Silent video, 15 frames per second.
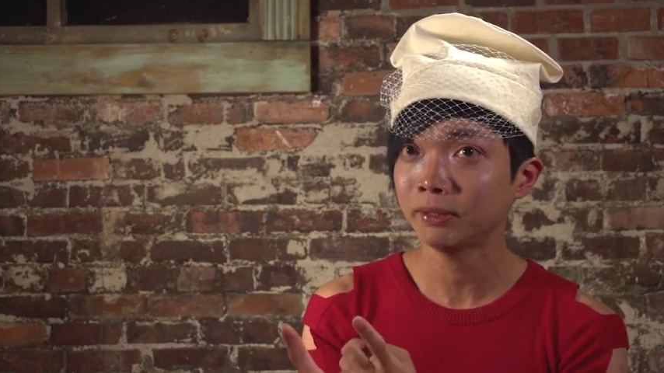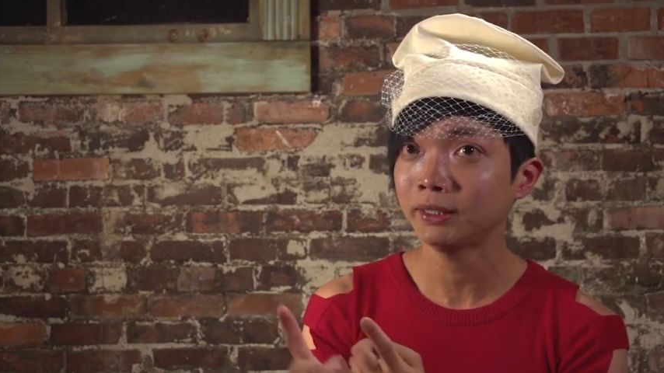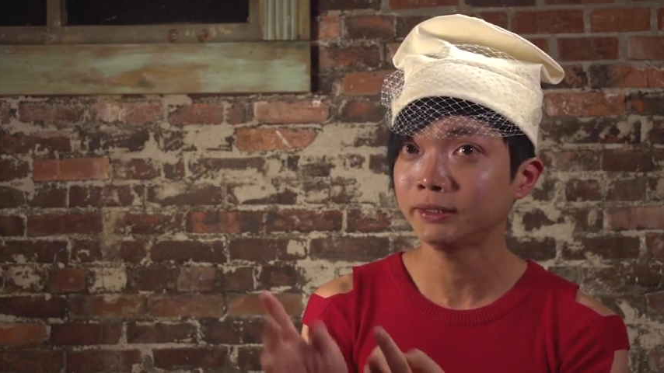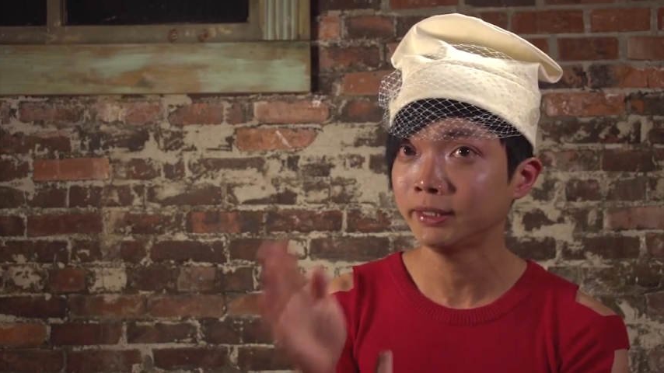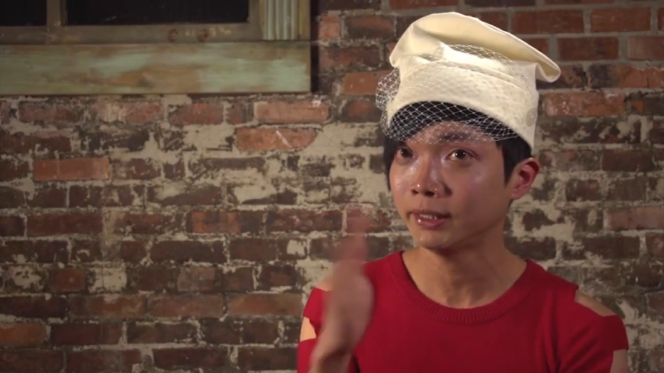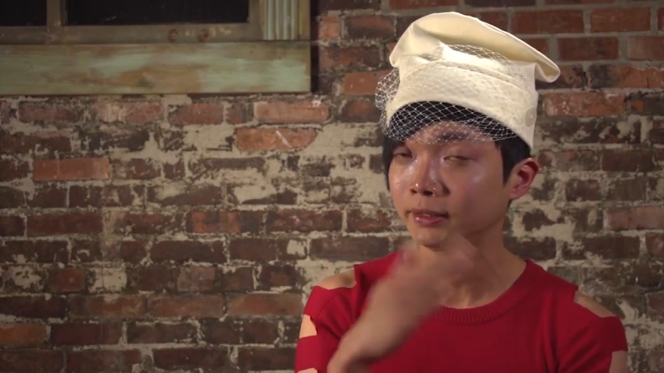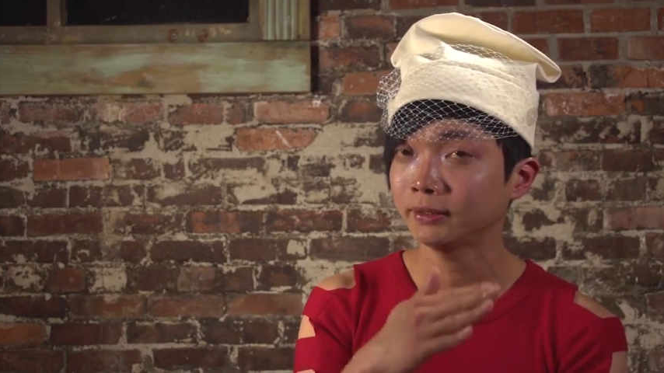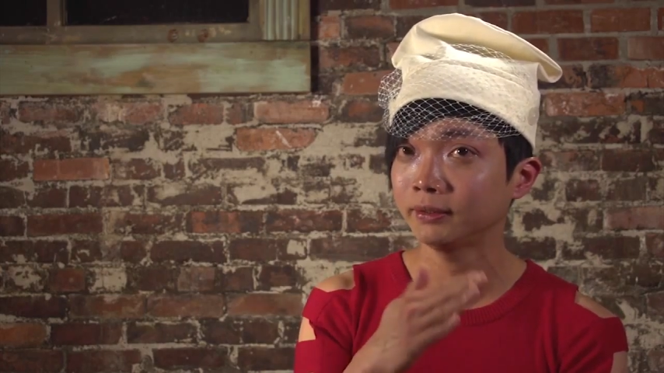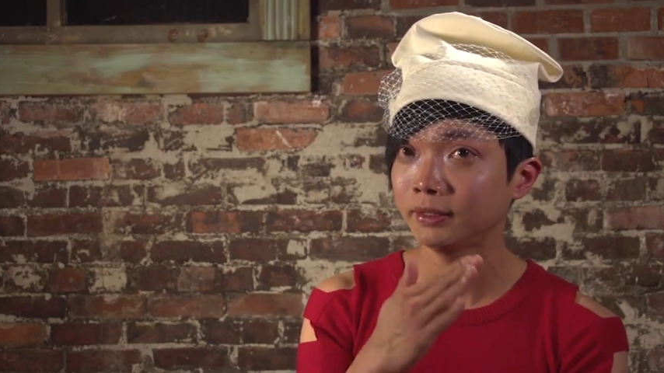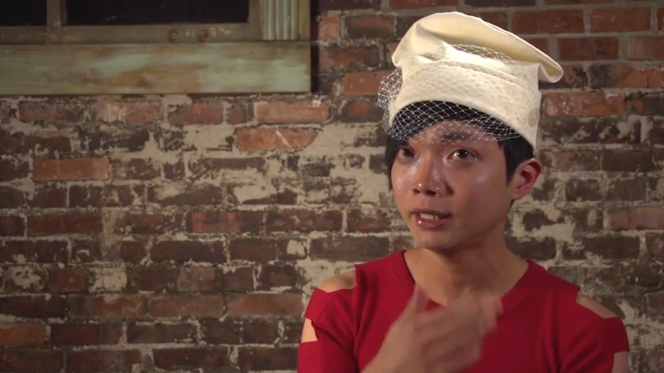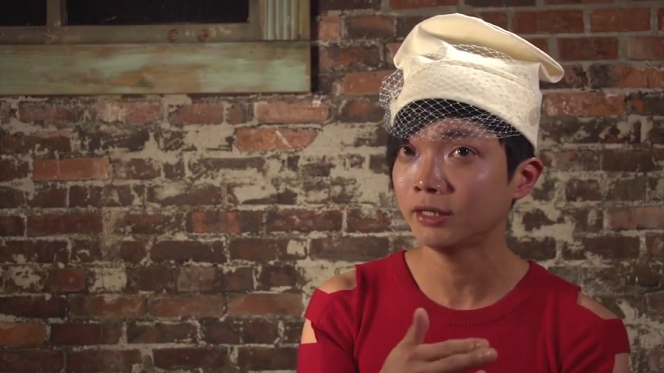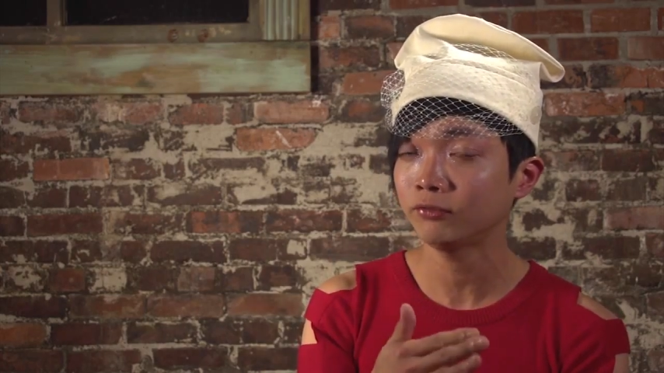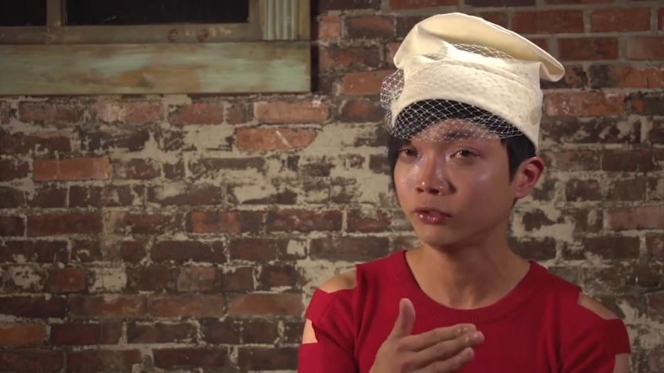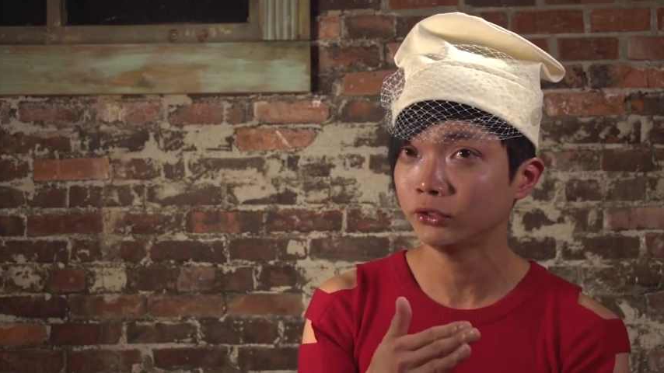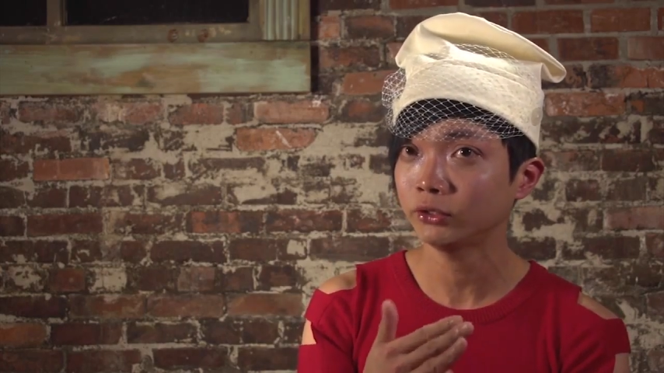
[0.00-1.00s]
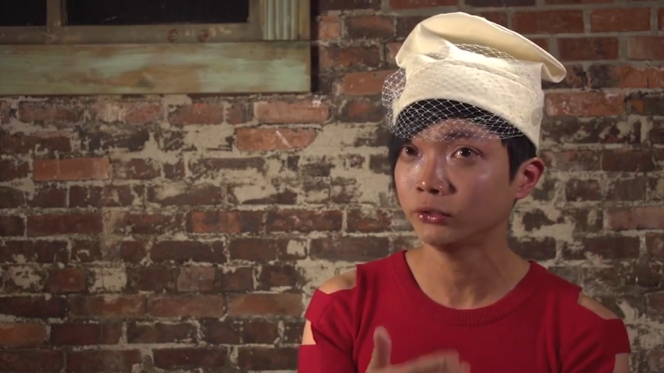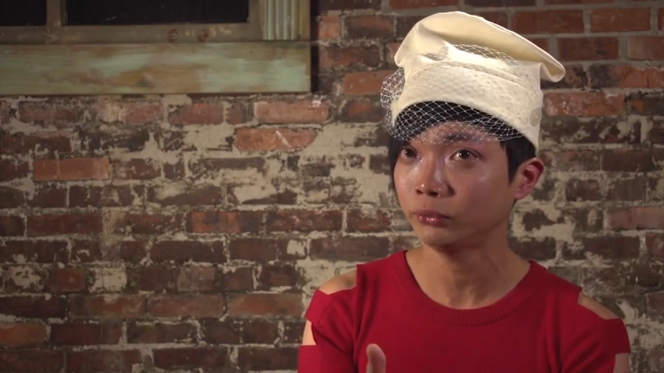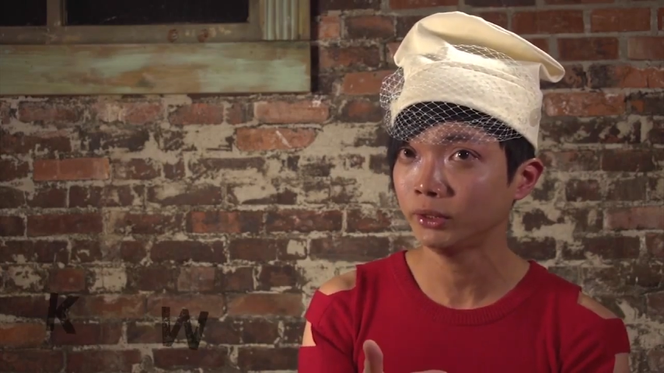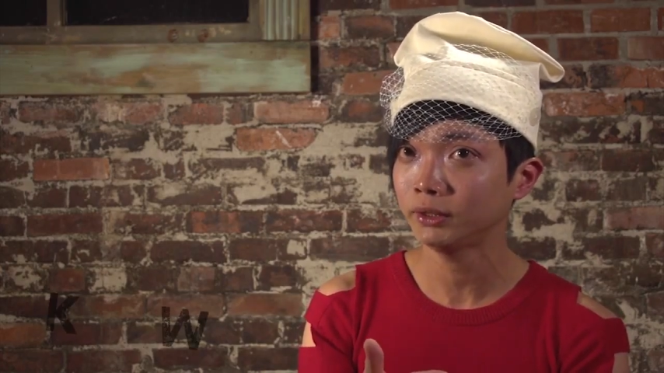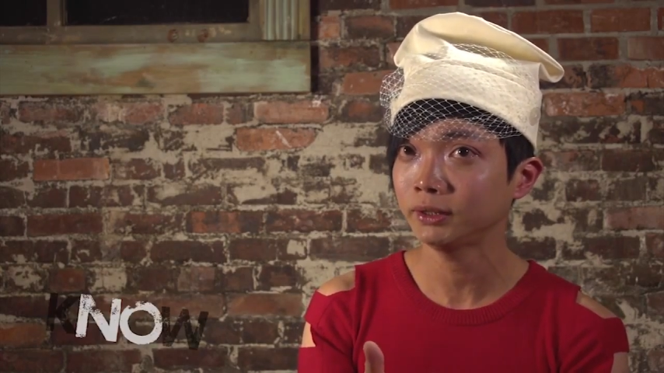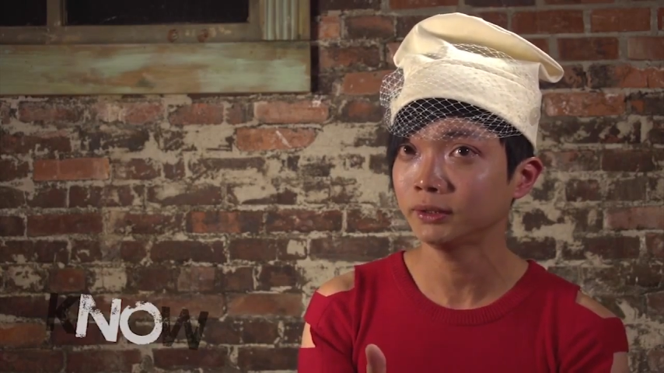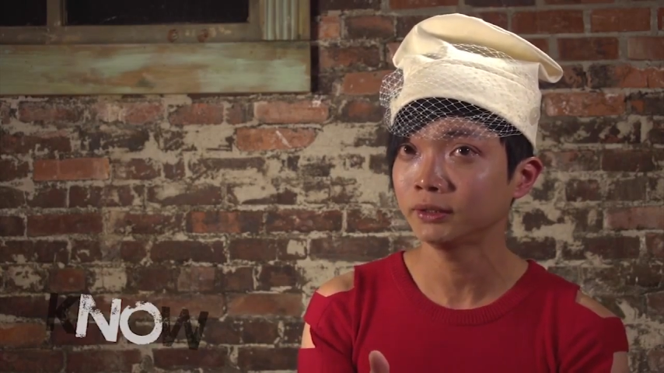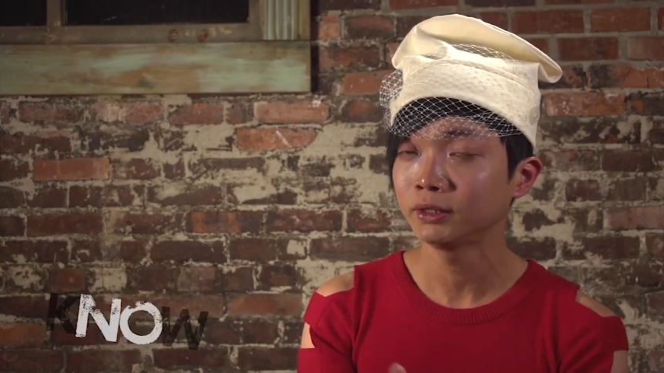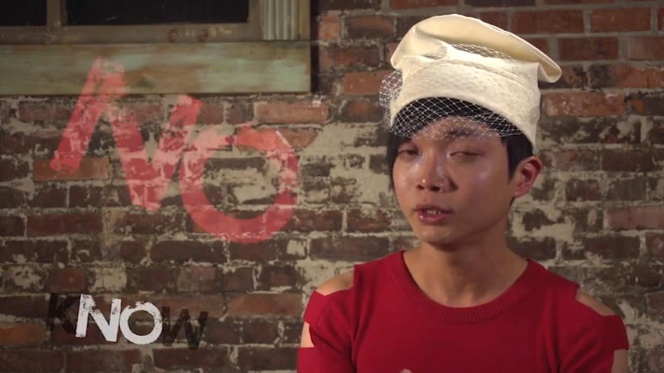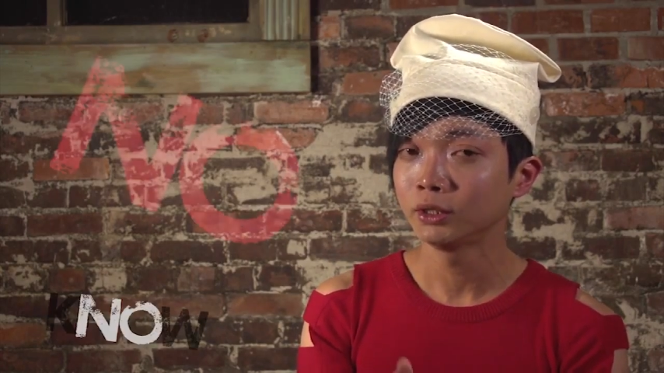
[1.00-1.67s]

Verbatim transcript: by that level already.